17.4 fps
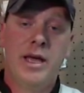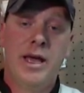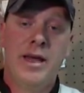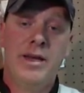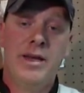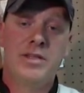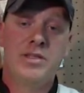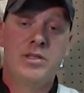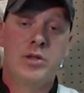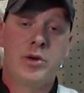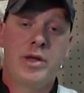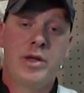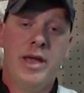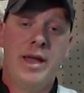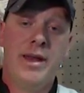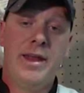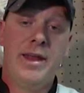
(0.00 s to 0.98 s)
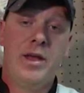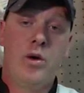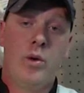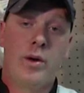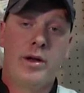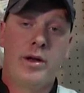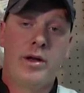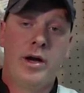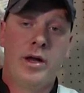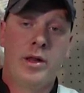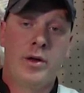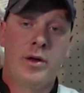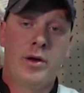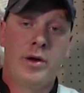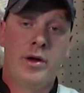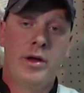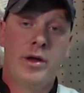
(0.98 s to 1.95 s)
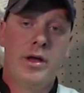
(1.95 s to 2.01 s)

And this is their candy corn color.